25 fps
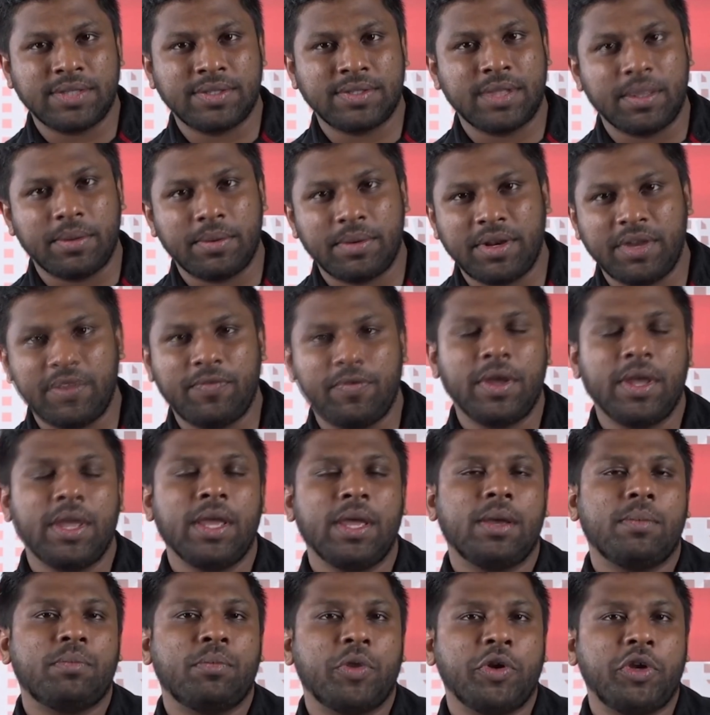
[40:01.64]
the
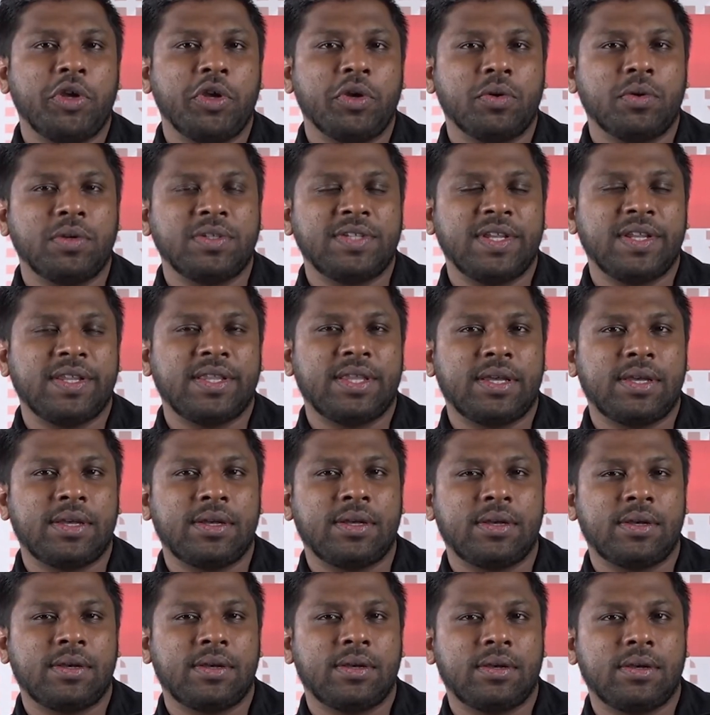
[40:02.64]
modules in
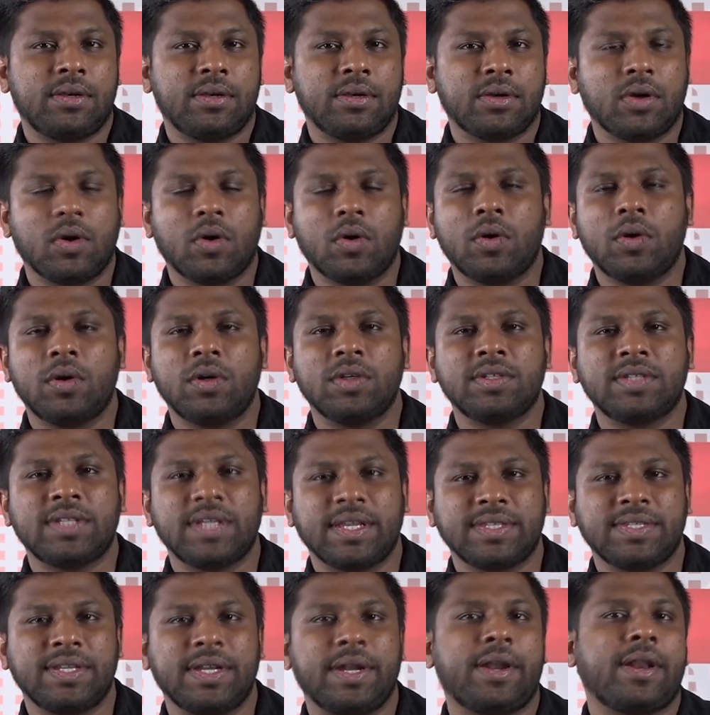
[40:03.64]
the course,
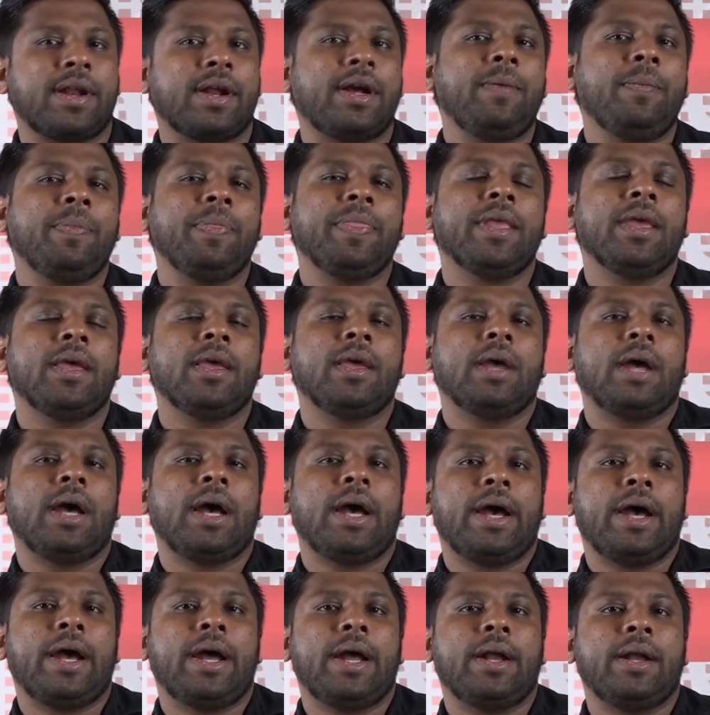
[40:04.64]
etc.
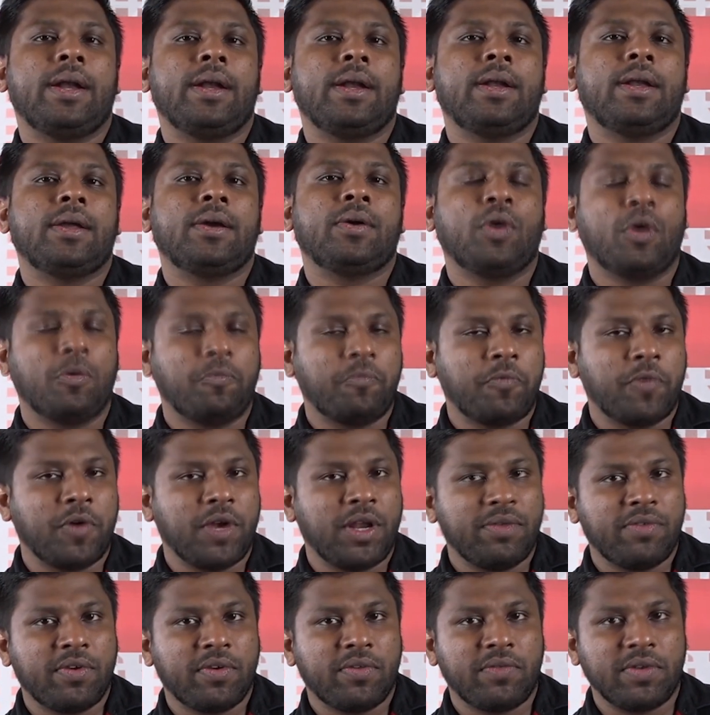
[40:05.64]
And hopefully
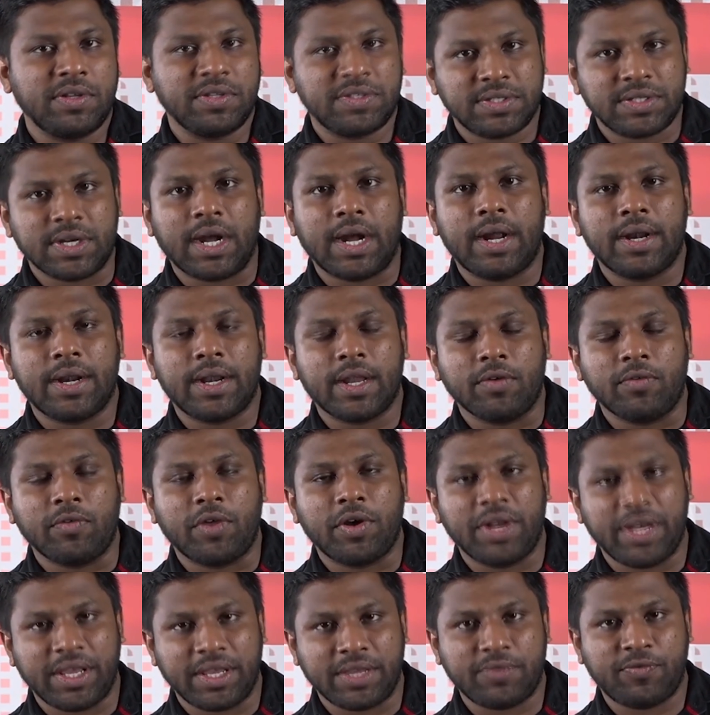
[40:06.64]
we will start
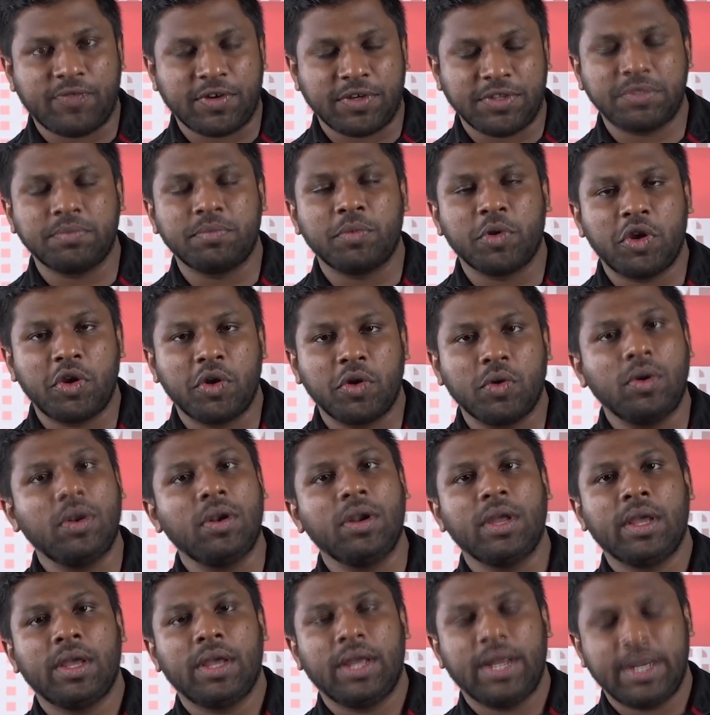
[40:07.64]
our first module
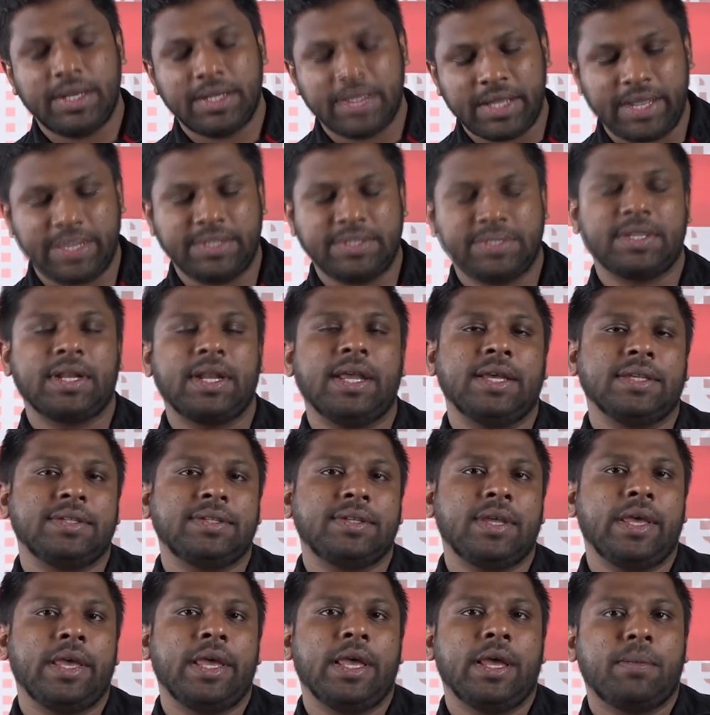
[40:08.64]
in the next class.
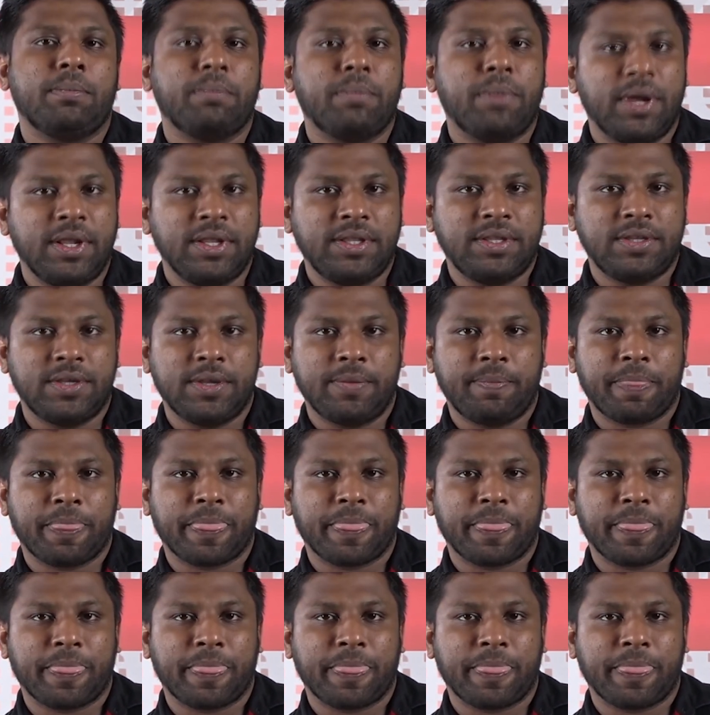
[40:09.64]
But